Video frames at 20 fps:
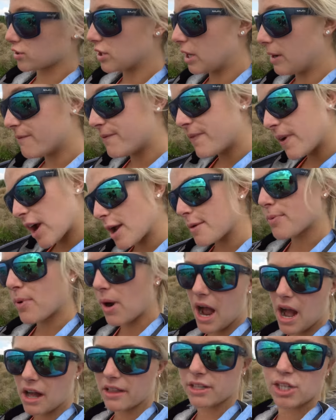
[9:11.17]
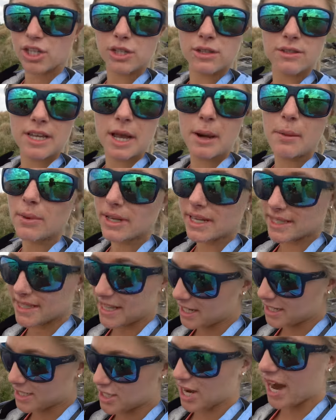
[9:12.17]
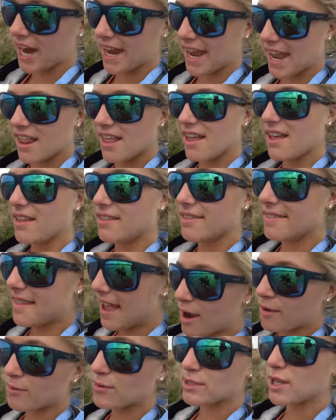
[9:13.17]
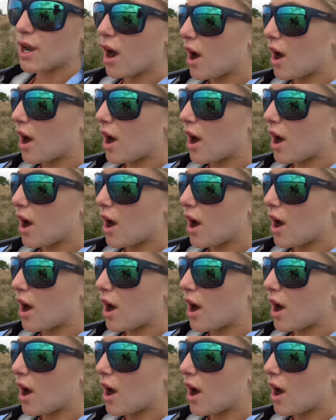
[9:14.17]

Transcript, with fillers: So I'm very proud that she was able to get that giant. That was